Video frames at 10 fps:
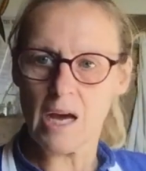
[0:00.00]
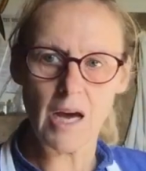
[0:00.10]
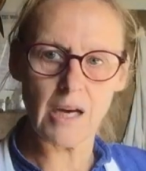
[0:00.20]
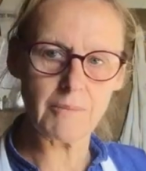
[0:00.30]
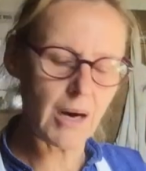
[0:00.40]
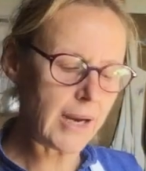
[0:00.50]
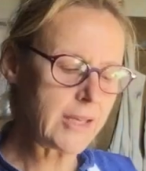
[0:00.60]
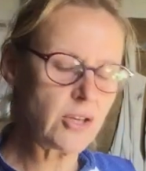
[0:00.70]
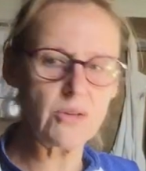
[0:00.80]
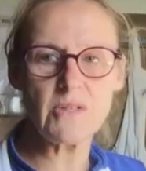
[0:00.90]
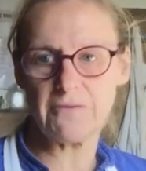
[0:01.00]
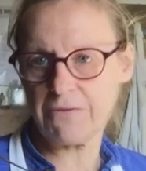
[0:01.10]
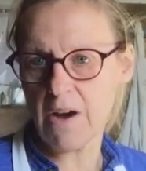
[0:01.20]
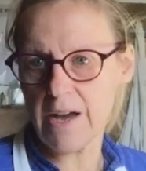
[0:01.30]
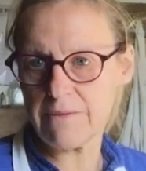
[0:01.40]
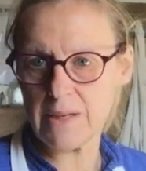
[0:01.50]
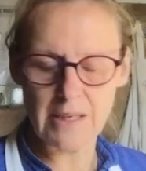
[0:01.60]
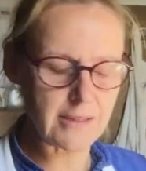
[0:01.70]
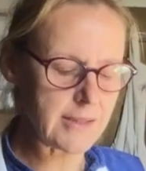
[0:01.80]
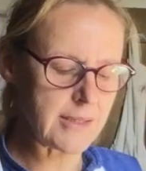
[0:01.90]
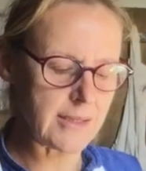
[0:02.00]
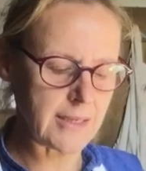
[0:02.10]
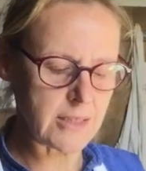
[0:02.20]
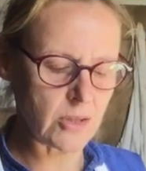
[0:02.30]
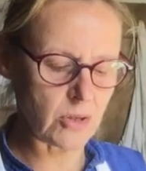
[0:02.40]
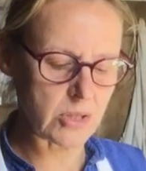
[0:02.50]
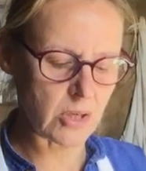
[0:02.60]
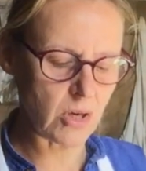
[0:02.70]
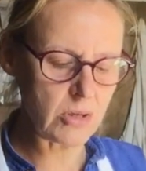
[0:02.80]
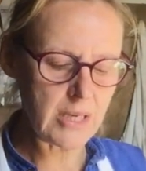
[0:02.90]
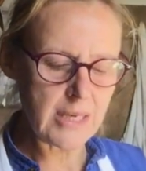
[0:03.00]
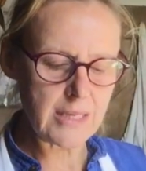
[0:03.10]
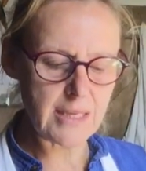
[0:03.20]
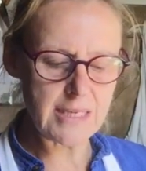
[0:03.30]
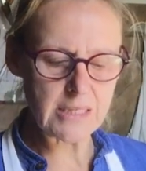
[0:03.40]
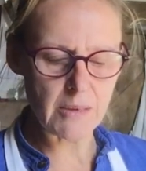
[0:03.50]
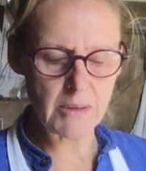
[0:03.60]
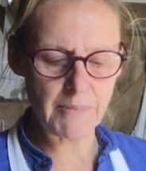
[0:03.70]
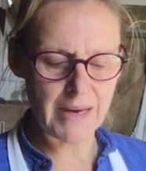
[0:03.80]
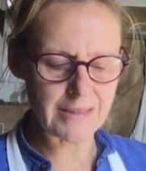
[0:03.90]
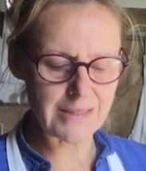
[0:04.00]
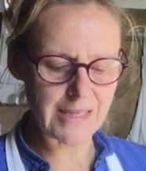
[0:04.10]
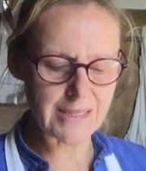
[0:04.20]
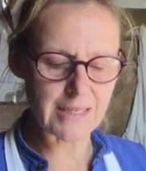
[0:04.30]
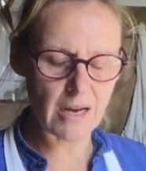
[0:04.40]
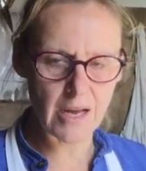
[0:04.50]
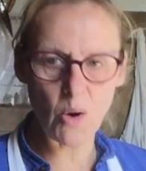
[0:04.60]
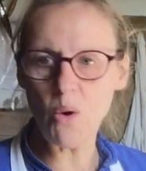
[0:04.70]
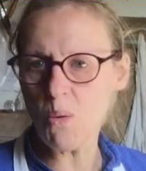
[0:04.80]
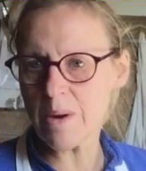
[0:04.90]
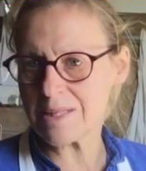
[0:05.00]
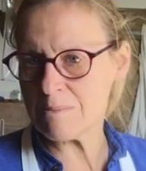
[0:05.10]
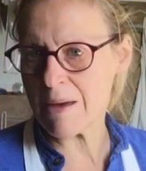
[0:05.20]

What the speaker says: I use 5 needles to knit socks on. These come in a pack of 6, and I always